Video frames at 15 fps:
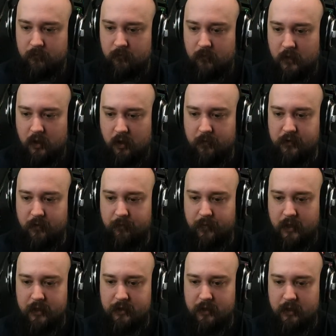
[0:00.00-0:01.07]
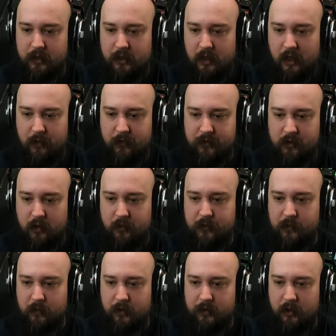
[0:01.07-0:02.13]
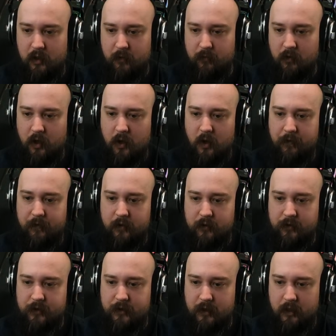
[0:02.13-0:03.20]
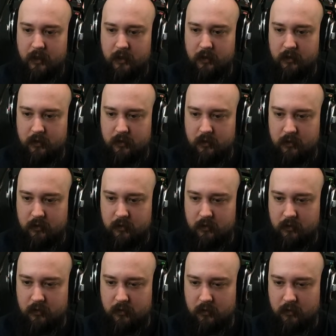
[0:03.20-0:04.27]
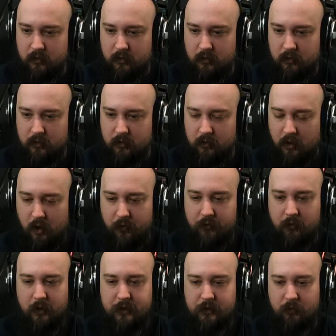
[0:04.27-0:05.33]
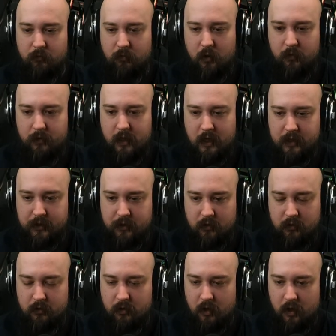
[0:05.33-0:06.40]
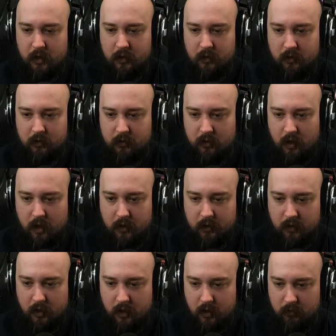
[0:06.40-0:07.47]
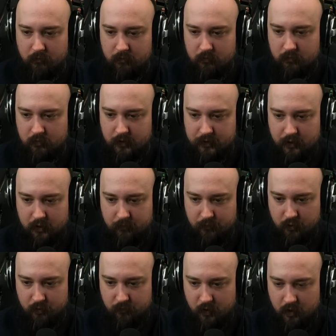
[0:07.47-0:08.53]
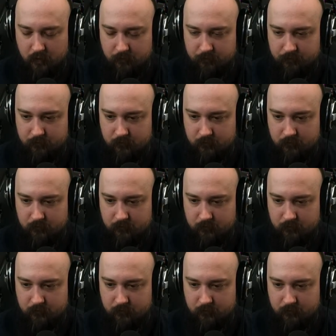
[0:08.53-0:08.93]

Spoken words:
My arms are basic Amazon arms, pretty terrible. Oh, I thought you said. Oh, there is the Rodecaster not an arm. It's not a boom arm.